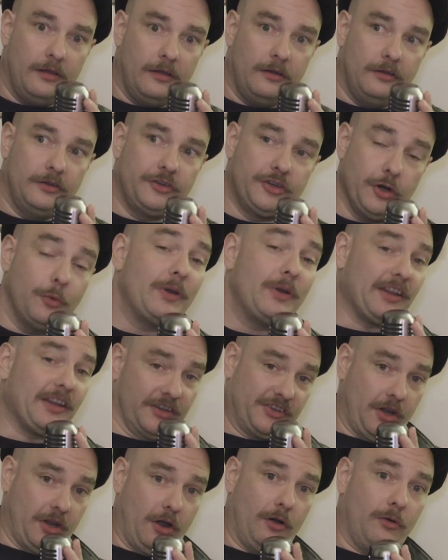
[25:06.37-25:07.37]
doing
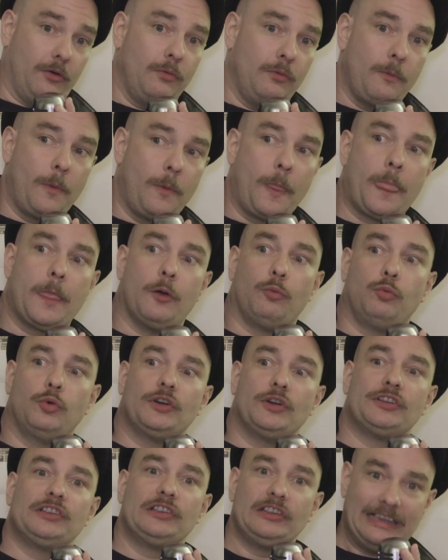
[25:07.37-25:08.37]
so would
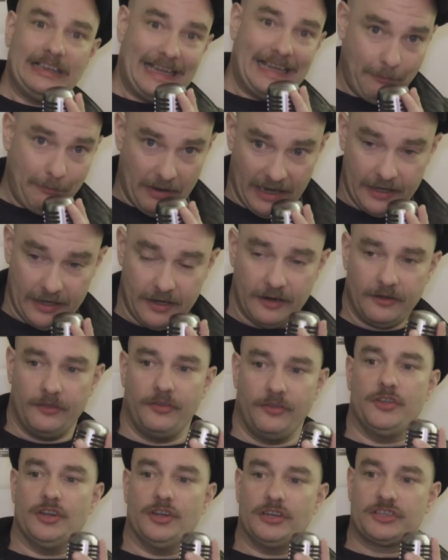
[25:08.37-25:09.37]
limit
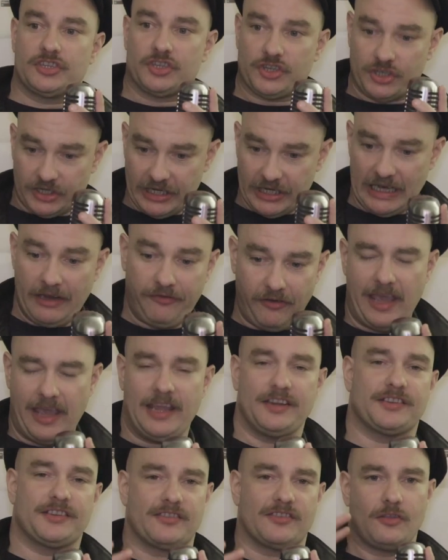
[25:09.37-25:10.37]
the chief
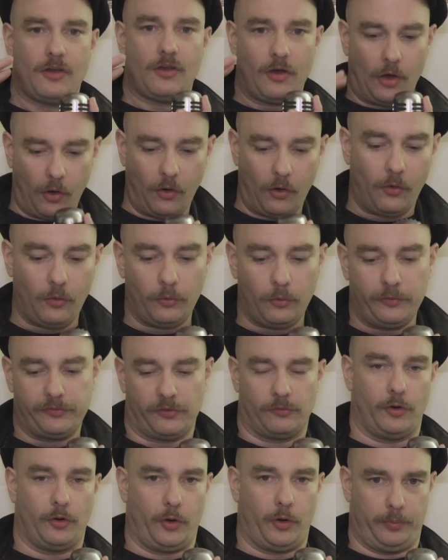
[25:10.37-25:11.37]
ace in the hole for
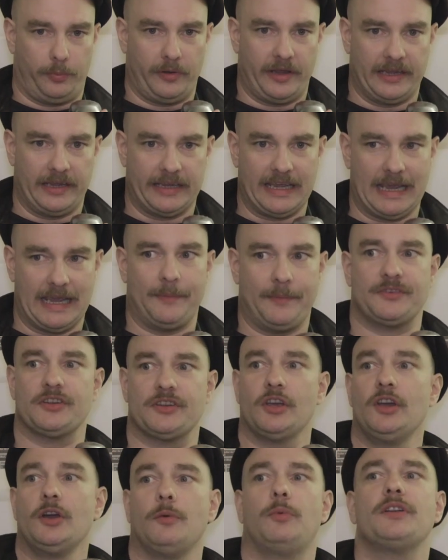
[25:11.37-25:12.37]
role-playing games,
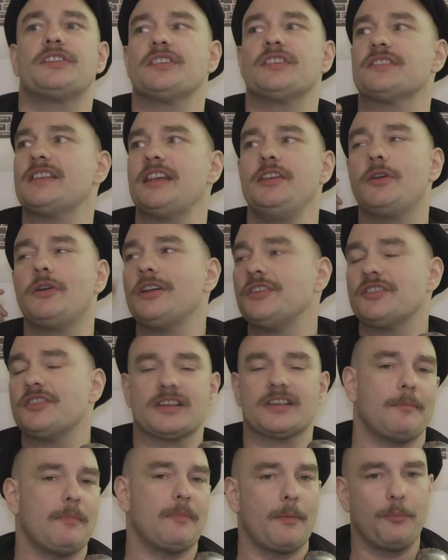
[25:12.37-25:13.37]
which is that you can just
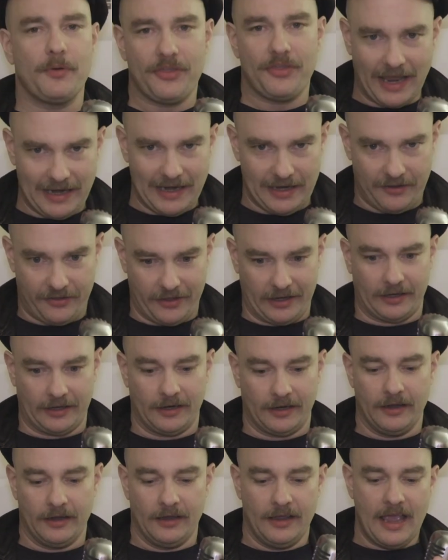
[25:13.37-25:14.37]
come up with anything.
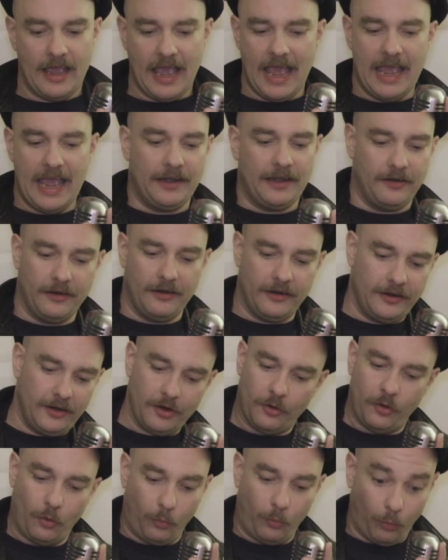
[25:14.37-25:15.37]
And you know,
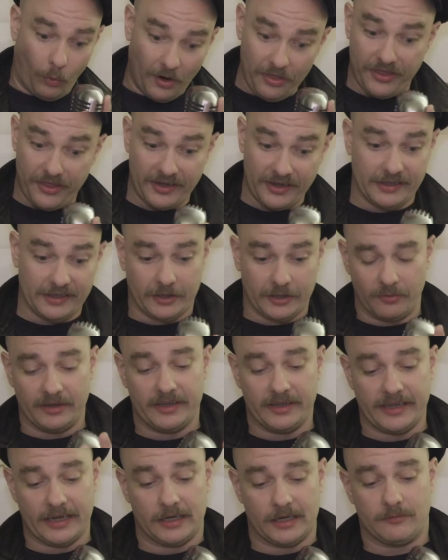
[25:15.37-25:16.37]
the one thing that they're really
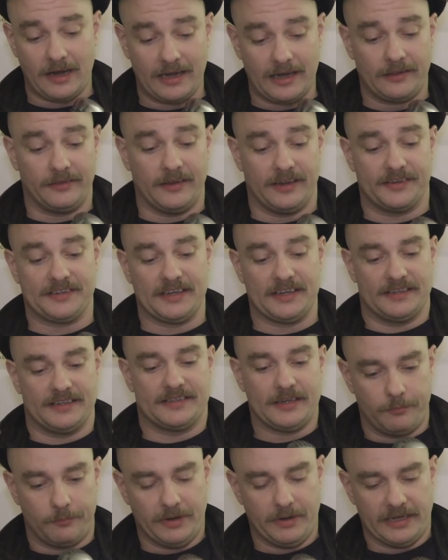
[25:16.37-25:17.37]
getting right in this is
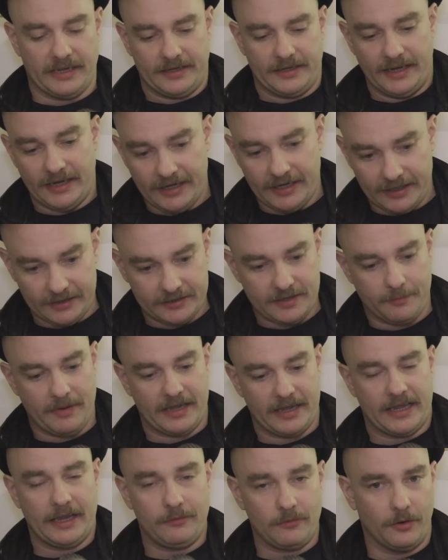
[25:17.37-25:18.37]
they're beginning to make
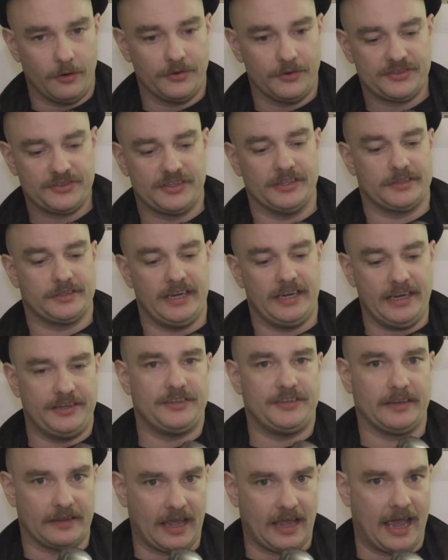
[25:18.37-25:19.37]
inroads to
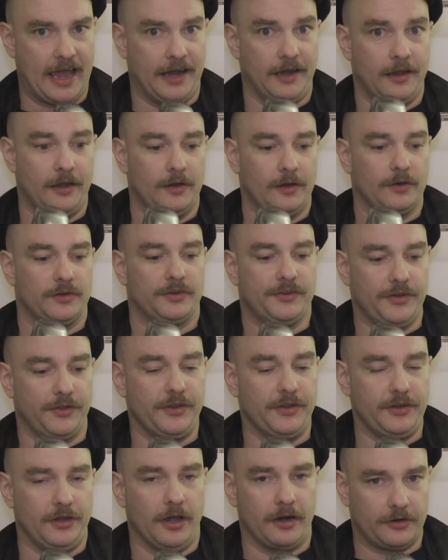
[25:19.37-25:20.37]
teaching that to the
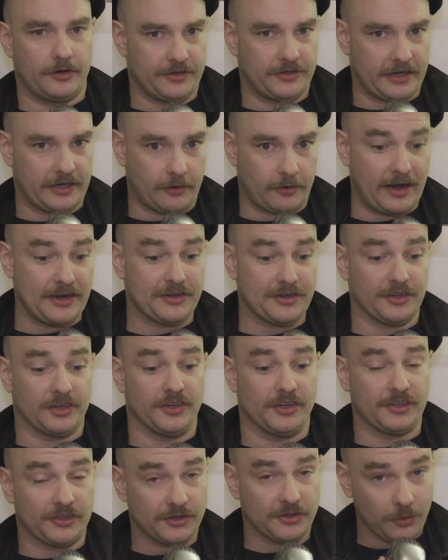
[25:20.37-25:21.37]
younger generation because
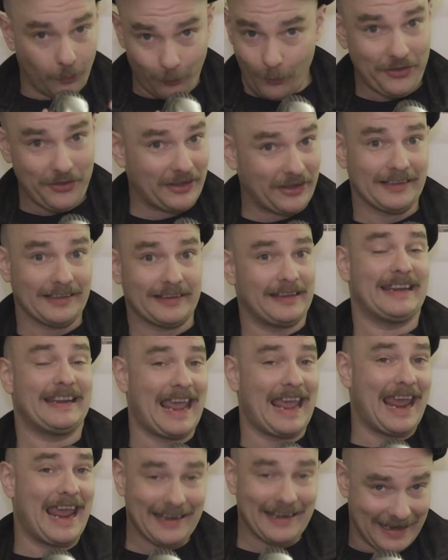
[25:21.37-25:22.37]
that's the one thing that they
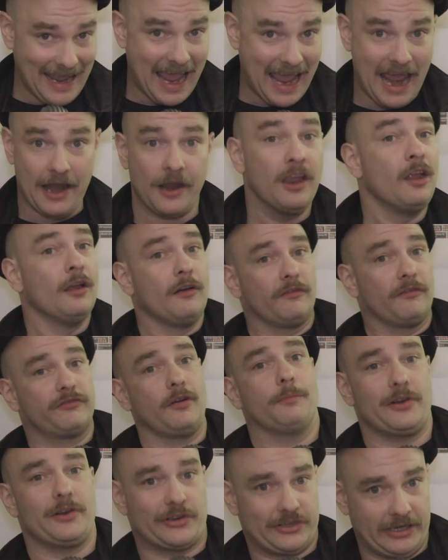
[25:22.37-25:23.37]
can't get from
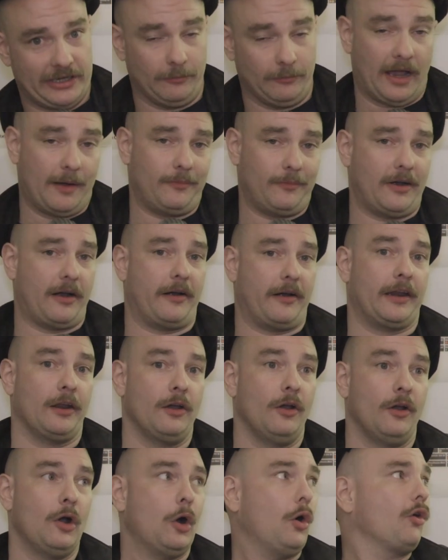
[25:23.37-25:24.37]
their Steam library
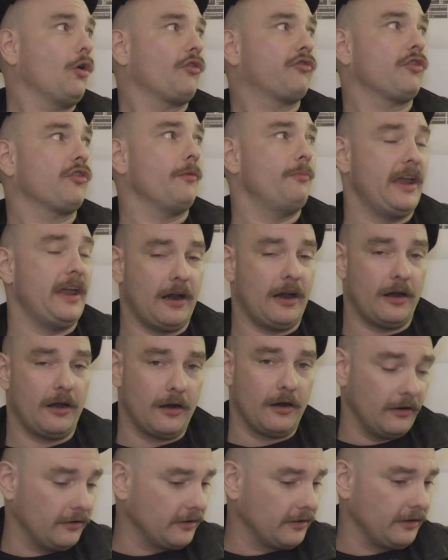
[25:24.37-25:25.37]
or from their
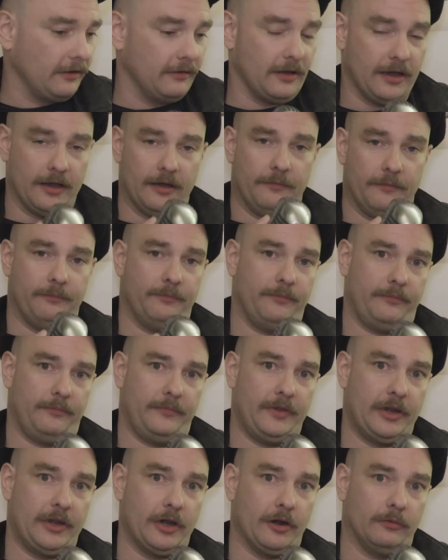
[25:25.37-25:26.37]
uh, you
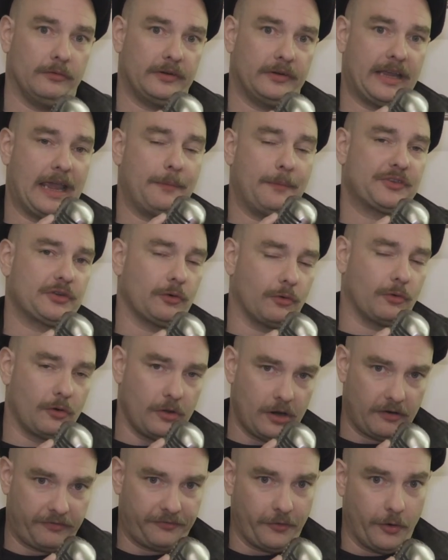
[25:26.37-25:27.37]
know game store on their
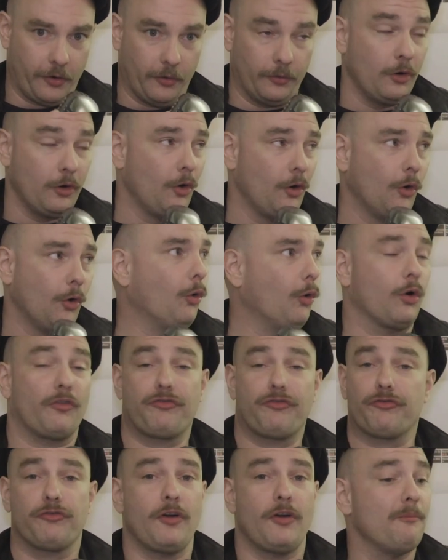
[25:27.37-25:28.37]
phone or
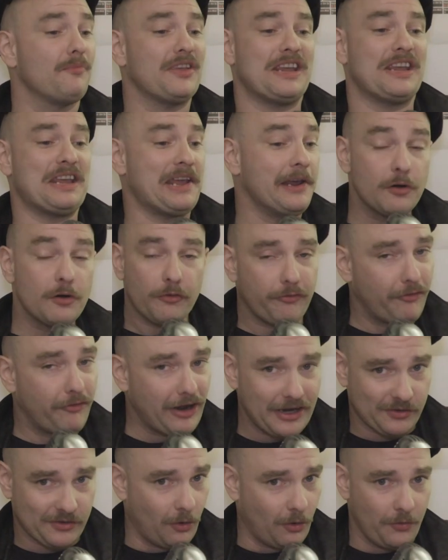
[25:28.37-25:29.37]
from the
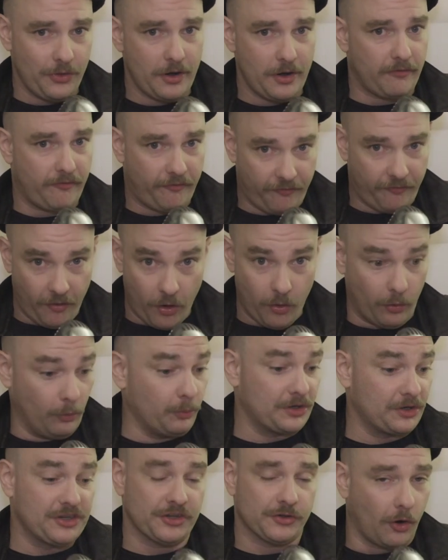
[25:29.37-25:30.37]
interface on their phone,
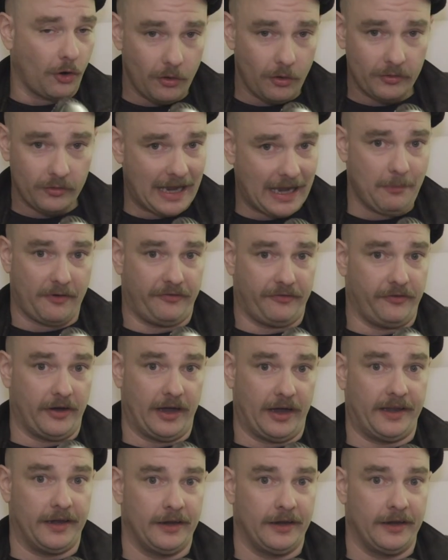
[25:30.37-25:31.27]
which is all gamified.